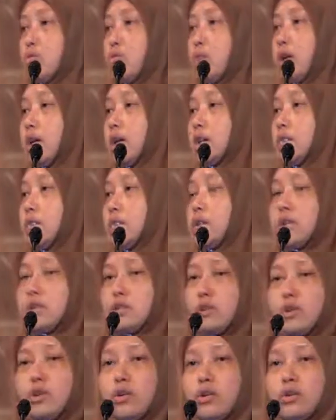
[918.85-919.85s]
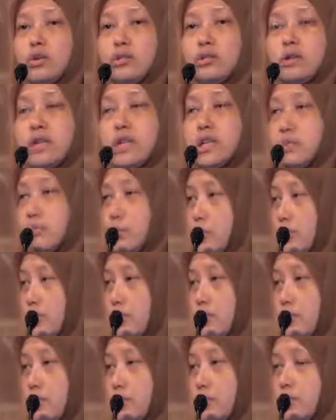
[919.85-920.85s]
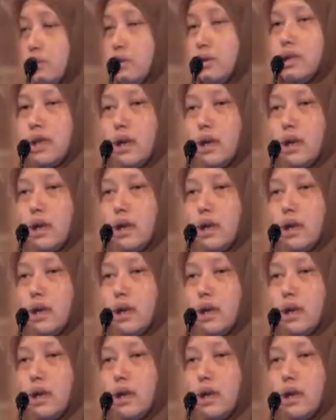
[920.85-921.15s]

to last for as long as possible.